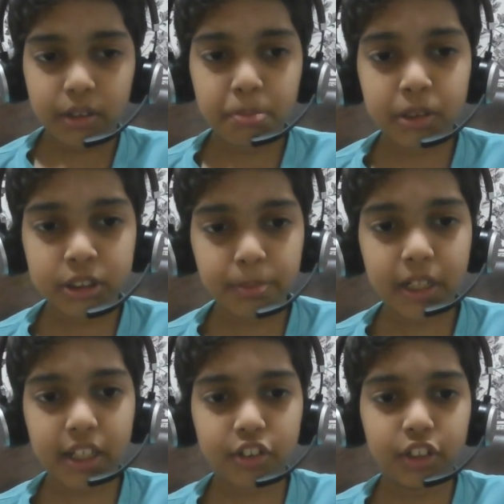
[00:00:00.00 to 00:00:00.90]
bishop
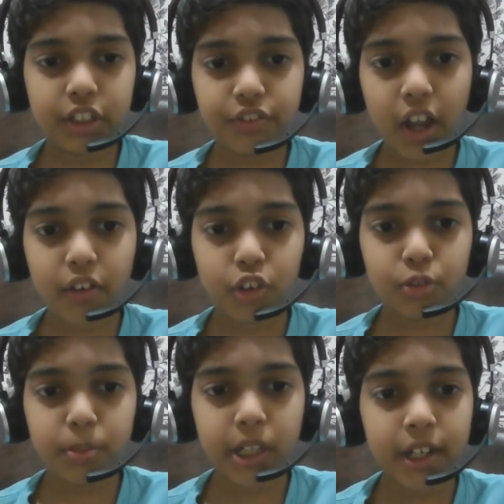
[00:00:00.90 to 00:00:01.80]
takes d5 was
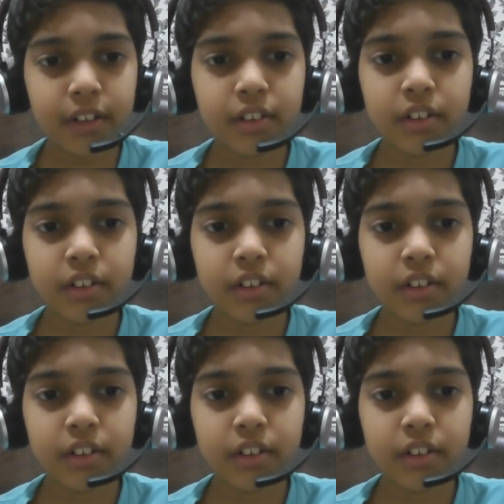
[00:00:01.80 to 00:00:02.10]
played.